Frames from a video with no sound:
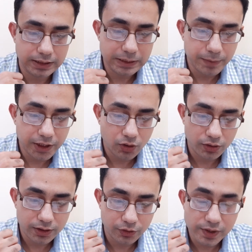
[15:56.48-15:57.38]
Depending
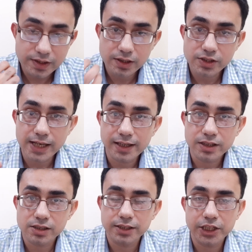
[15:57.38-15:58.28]
on the research
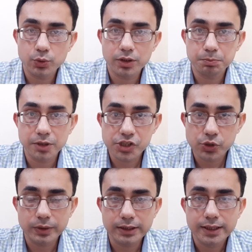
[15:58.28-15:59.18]
direction that you are
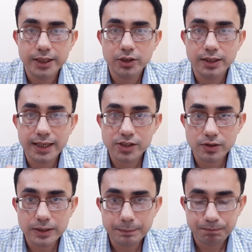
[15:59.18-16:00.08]
pursuing, you can
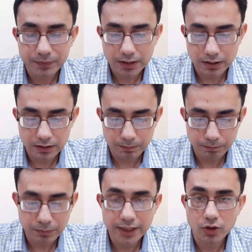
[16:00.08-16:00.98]
actually
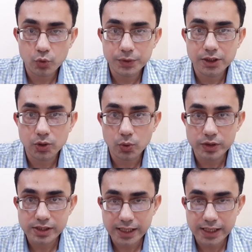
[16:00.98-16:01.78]
play around with the code,